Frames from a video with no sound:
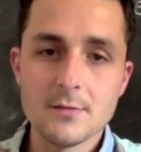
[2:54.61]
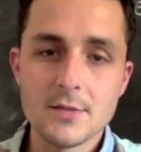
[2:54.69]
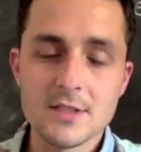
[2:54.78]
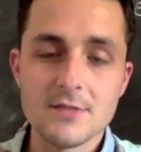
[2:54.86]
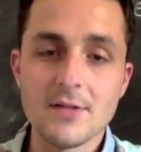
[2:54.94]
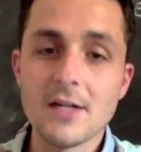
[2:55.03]

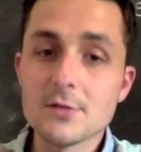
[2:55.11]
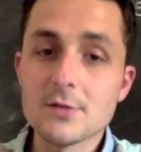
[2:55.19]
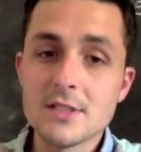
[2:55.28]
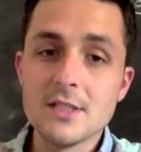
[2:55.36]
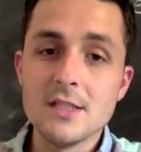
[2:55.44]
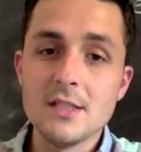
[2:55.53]
Because if I don't
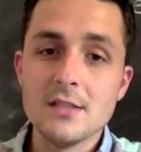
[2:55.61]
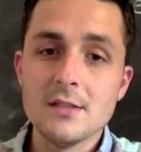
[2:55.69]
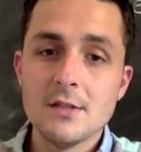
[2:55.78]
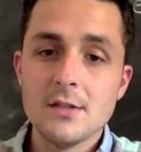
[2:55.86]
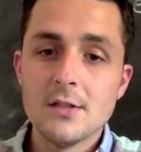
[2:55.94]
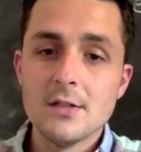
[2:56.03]
see
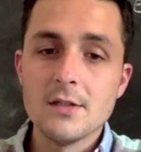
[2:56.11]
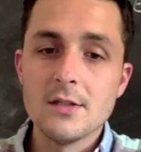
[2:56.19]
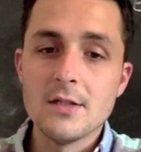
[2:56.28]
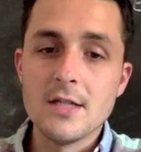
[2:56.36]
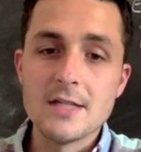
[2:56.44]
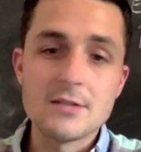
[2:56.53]

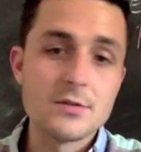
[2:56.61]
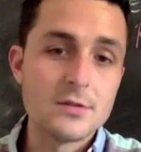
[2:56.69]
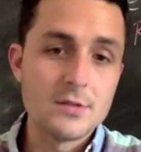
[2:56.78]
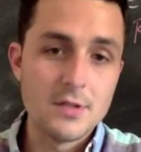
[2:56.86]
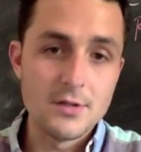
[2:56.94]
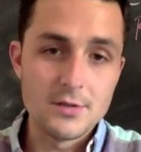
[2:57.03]
the
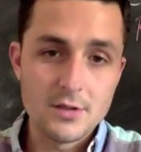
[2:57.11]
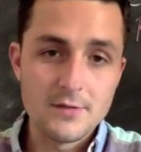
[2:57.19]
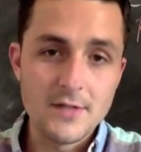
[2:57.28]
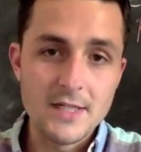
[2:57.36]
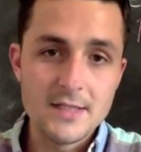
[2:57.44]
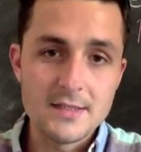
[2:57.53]
answers to your
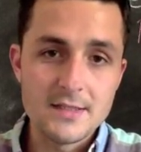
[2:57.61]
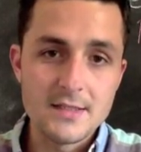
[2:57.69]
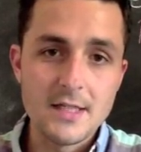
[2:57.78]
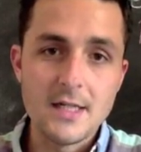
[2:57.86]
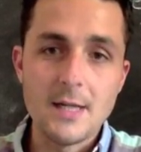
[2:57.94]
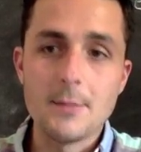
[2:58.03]
surveys,
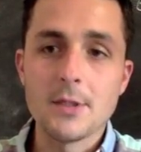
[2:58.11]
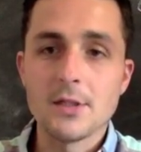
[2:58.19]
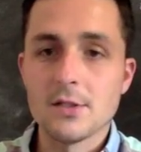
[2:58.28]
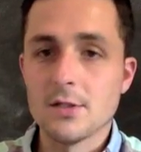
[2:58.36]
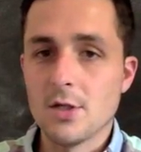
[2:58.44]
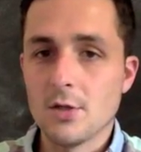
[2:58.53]
then I'm not
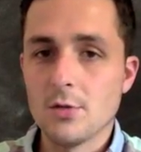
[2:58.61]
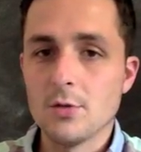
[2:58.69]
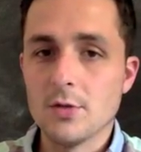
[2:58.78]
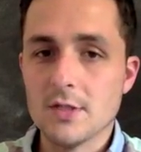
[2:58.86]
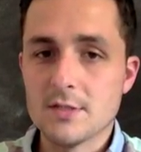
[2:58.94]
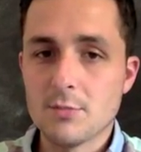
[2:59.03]
going to know who
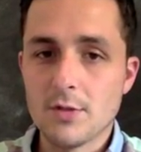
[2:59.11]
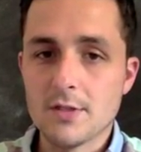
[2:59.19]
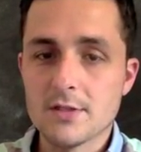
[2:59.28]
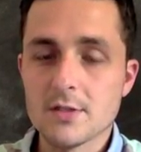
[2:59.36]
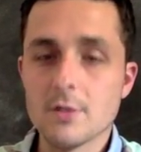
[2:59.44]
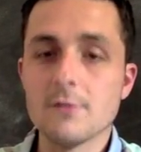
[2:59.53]
gets
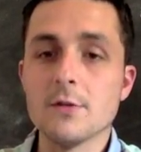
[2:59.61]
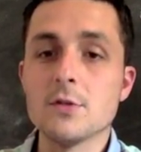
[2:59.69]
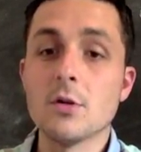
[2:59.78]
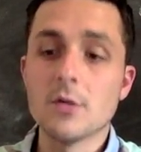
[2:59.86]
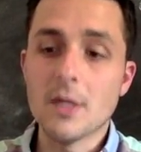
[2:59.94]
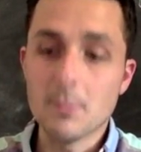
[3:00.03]
points. So if you
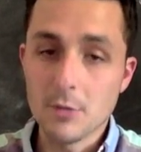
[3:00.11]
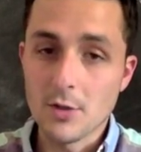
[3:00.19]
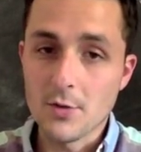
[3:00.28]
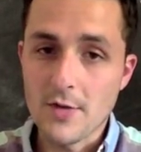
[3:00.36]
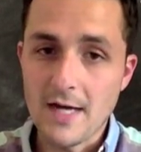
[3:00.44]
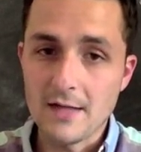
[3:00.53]
don't
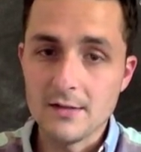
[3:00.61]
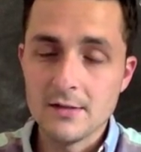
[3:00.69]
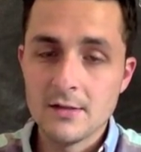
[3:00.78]
upload that,